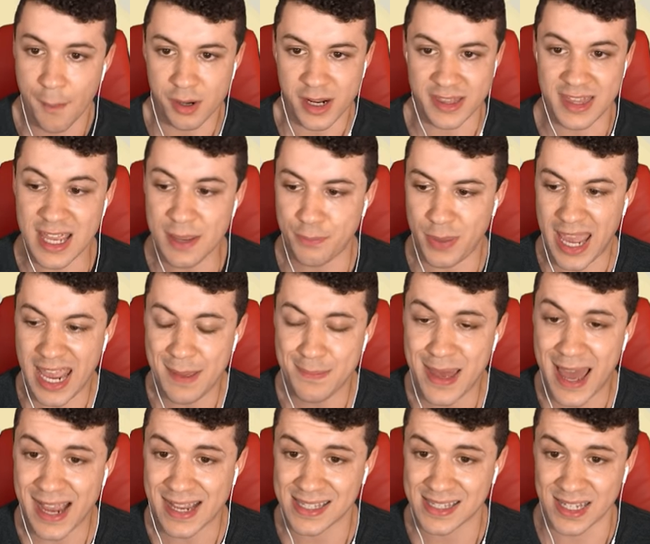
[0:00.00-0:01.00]
but I think
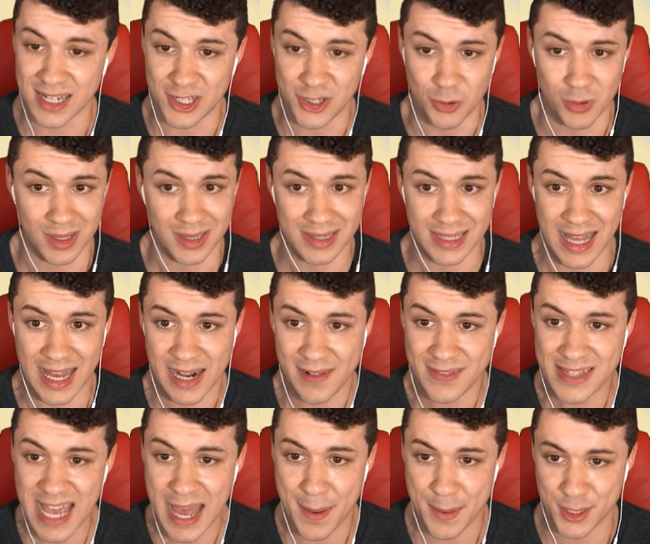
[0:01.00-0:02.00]
Payback is gonna do a lot
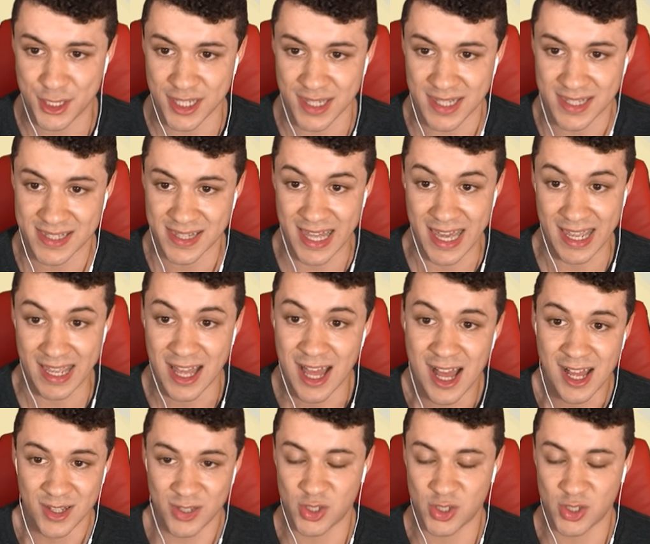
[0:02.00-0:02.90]
of damage to this thing,